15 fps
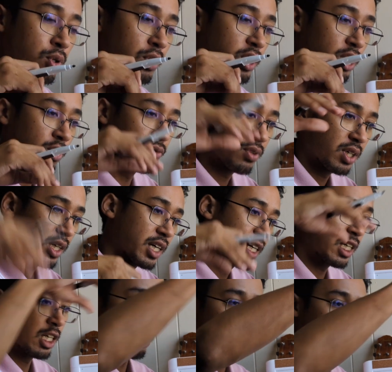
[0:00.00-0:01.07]
live
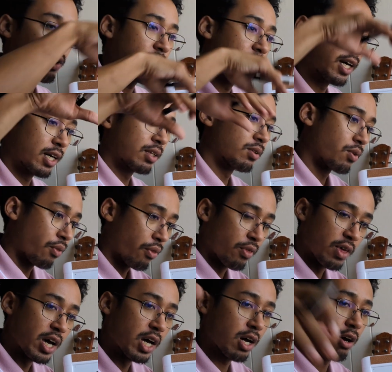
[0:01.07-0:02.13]
here and
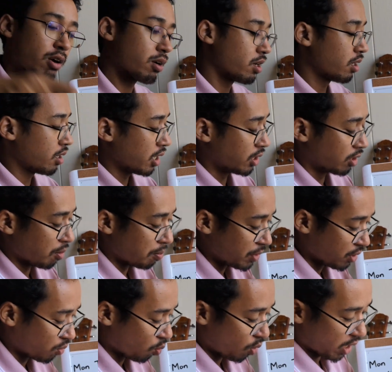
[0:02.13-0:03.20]
there in the
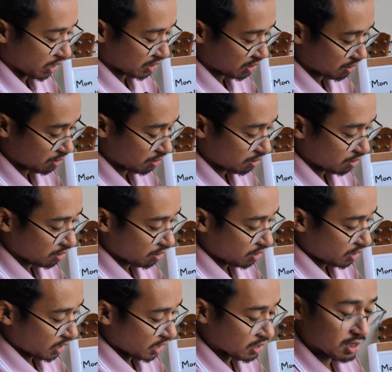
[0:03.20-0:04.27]
Midwest.
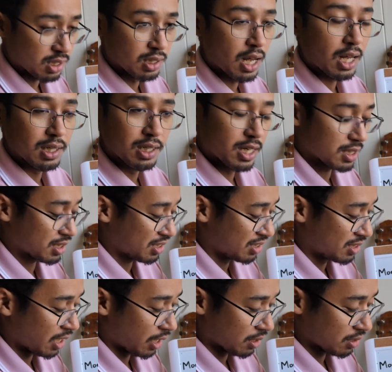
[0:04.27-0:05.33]
It's a lot less
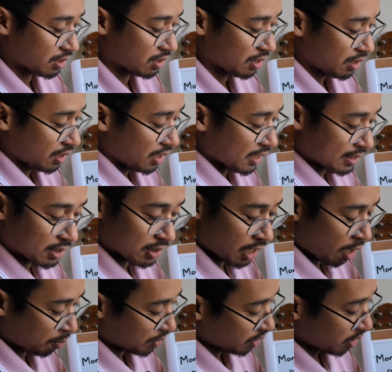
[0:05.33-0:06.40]
dense,
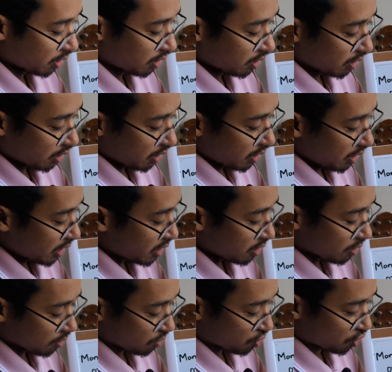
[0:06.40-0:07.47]
except
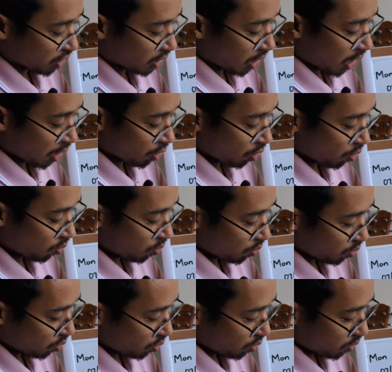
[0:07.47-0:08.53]
in Chicago,
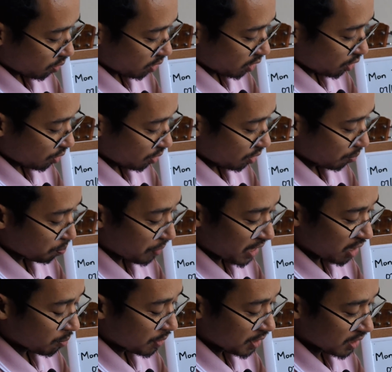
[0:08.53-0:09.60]

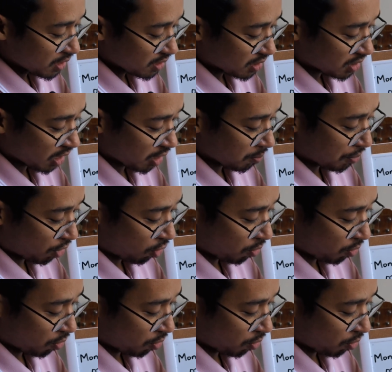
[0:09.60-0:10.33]
maybe St. Paul,